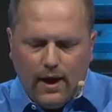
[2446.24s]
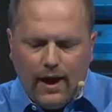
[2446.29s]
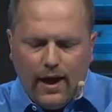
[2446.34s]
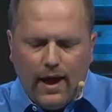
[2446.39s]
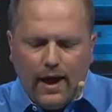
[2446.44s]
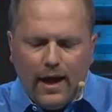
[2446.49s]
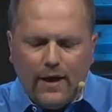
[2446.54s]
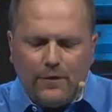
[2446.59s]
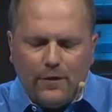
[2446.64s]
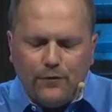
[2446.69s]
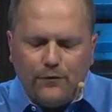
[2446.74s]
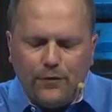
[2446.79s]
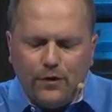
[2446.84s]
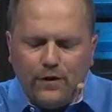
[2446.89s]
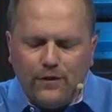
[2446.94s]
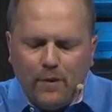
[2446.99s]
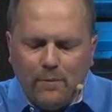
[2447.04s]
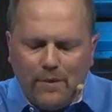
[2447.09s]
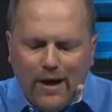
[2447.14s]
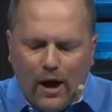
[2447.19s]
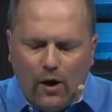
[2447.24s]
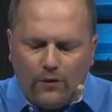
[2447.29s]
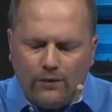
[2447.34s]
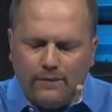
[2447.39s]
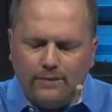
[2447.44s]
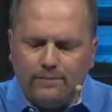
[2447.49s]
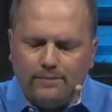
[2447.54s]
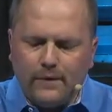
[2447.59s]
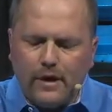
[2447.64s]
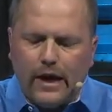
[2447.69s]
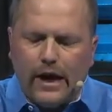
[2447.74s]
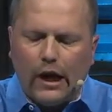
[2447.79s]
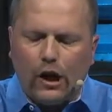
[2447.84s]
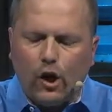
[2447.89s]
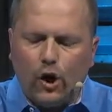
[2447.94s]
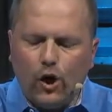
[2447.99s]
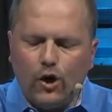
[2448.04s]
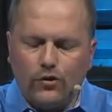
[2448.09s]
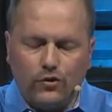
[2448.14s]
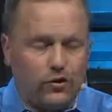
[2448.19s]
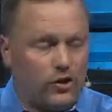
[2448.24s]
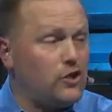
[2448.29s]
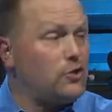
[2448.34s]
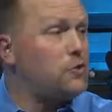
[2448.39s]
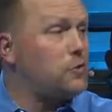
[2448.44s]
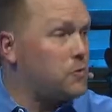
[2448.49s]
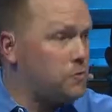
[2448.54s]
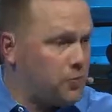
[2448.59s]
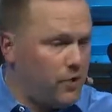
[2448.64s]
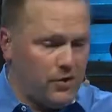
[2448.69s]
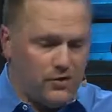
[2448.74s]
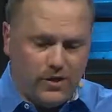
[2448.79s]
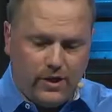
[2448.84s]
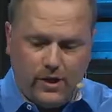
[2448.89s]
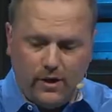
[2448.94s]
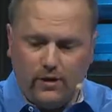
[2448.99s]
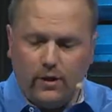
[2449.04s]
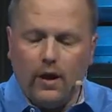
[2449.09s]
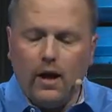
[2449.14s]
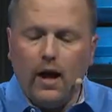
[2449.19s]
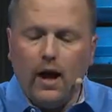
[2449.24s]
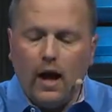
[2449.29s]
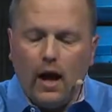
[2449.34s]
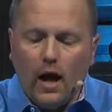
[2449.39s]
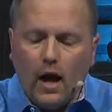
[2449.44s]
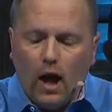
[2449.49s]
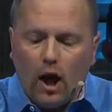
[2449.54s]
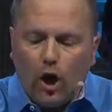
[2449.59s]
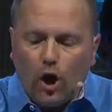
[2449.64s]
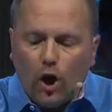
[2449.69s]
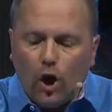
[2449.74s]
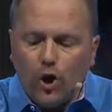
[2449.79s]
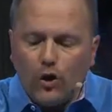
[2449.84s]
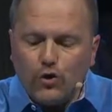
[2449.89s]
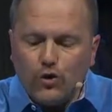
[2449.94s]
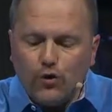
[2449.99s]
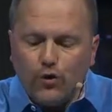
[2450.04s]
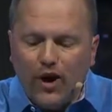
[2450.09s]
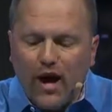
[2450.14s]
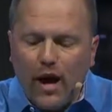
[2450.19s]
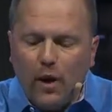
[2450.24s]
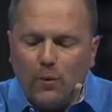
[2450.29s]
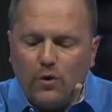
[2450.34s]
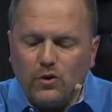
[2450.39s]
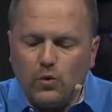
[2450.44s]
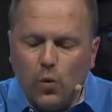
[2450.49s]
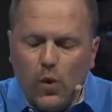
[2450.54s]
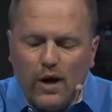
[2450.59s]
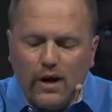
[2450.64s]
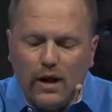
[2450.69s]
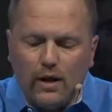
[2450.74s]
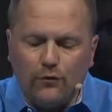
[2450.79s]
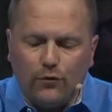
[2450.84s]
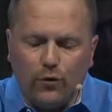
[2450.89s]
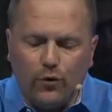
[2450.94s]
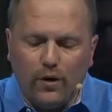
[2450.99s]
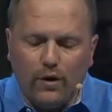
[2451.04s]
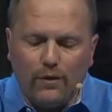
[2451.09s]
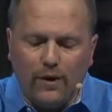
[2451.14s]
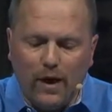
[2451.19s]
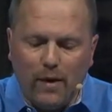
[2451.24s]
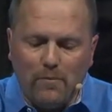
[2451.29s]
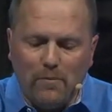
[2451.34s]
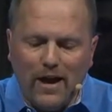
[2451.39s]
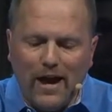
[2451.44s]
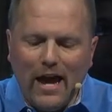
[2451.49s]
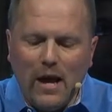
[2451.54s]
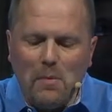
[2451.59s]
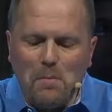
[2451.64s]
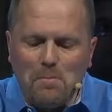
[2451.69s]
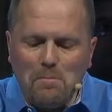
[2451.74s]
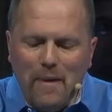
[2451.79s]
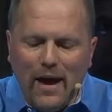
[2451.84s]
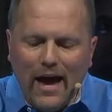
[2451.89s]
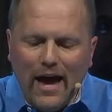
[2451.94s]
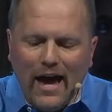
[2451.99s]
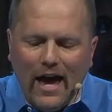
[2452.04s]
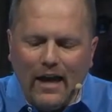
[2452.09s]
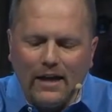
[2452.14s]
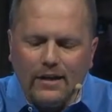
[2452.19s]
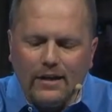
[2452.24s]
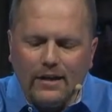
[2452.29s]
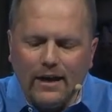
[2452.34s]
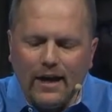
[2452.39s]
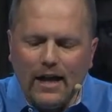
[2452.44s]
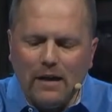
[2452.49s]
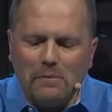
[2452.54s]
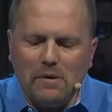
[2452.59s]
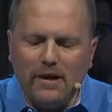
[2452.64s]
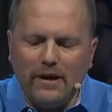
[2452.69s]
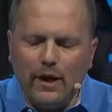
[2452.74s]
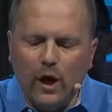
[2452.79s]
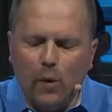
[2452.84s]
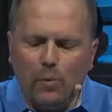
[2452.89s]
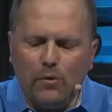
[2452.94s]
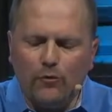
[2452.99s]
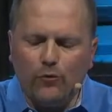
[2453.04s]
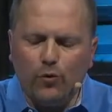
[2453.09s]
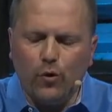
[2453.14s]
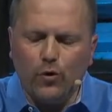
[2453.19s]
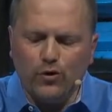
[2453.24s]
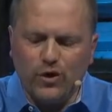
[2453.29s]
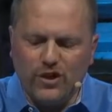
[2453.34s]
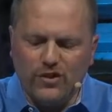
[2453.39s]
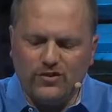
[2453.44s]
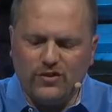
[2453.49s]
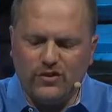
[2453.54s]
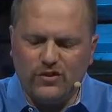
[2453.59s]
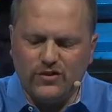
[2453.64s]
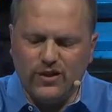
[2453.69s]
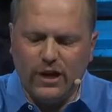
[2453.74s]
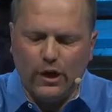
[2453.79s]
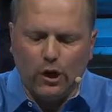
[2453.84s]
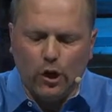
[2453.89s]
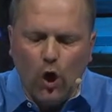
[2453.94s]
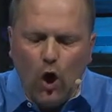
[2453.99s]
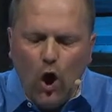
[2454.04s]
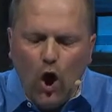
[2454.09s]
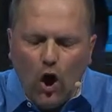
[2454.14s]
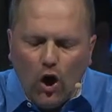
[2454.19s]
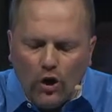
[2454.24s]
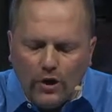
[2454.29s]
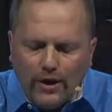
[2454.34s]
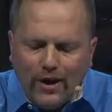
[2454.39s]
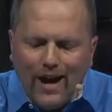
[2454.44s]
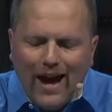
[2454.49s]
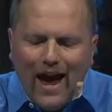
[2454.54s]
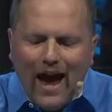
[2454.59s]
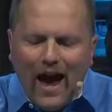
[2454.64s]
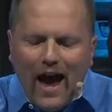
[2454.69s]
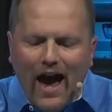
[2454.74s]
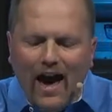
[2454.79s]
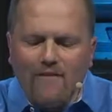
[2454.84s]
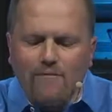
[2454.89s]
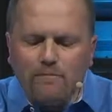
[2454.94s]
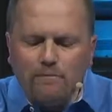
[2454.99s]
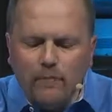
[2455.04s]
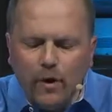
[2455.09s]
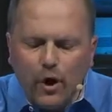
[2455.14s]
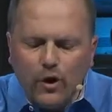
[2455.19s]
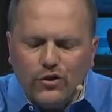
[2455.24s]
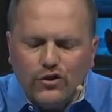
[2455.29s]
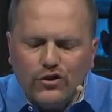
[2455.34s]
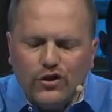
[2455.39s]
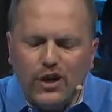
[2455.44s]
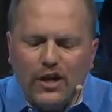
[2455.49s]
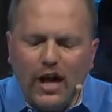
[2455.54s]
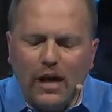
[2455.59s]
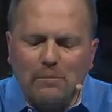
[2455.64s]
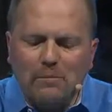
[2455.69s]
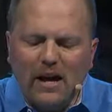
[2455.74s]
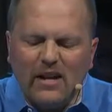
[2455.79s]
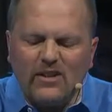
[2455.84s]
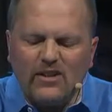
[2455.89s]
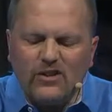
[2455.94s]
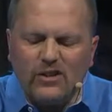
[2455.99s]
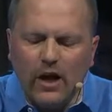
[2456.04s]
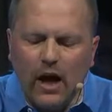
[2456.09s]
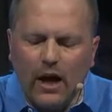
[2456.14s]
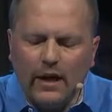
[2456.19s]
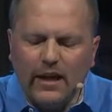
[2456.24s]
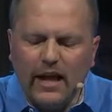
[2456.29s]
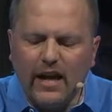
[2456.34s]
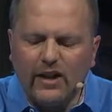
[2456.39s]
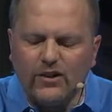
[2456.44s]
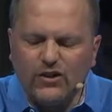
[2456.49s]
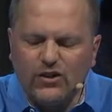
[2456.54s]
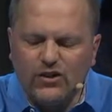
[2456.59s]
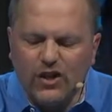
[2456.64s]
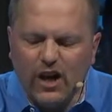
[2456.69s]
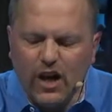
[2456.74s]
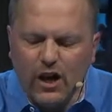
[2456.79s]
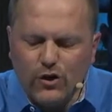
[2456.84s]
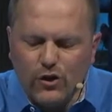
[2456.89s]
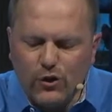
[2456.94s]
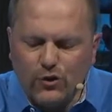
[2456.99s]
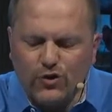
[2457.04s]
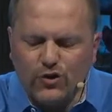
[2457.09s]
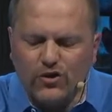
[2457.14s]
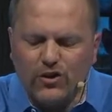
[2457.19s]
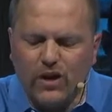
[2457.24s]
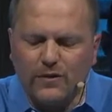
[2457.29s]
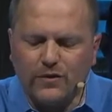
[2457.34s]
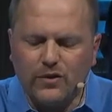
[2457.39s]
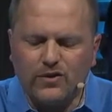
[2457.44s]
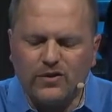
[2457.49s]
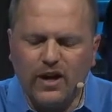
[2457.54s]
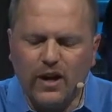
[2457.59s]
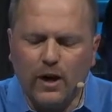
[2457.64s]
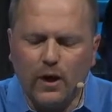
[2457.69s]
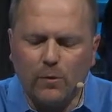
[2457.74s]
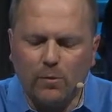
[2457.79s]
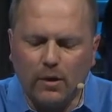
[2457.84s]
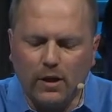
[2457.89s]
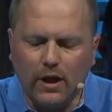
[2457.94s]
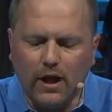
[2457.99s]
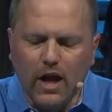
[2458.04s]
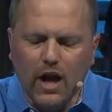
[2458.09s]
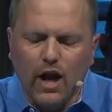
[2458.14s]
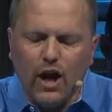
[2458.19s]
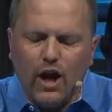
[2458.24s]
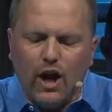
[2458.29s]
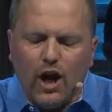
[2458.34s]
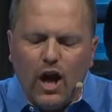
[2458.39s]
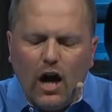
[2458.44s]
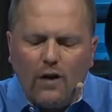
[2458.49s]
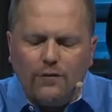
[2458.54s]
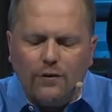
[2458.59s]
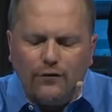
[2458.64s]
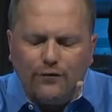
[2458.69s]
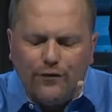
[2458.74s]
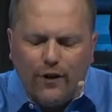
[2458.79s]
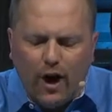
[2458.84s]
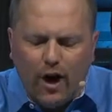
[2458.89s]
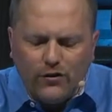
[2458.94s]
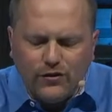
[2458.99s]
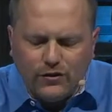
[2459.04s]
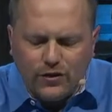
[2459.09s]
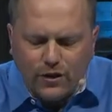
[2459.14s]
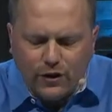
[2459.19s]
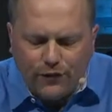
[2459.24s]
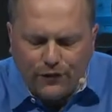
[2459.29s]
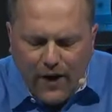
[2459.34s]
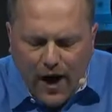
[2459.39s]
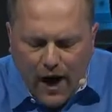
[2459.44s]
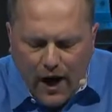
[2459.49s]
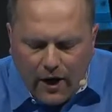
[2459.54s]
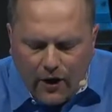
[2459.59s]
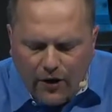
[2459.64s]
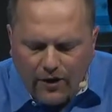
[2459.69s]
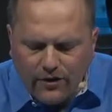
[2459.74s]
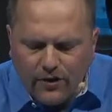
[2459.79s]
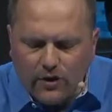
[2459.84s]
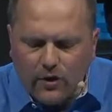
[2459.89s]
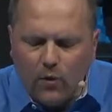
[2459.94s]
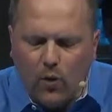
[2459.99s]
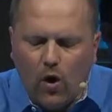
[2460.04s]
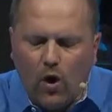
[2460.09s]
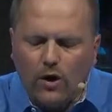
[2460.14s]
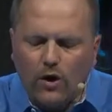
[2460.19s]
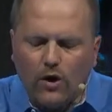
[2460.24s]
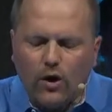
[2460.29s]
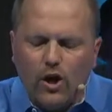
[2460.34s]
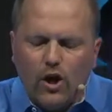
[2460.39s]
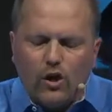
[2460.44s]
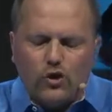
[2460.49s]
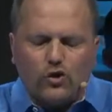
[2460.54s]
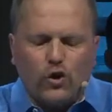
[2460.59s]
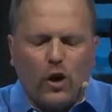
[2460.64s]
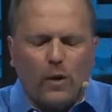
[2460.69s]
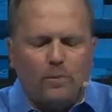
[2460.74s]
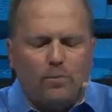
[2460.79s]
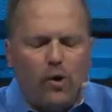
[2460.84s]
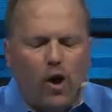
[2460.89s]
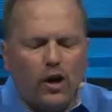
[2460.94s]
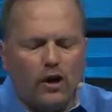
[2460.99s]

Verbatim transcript: At the foot of the mountain, large, Jesus was preaching here. A large crowd was waiting for them. A man came and knelt before Jesus and said, Lord, have mercy on my son. He has seizures and suffers terribly. He often falls into the fire, into the water. So I brought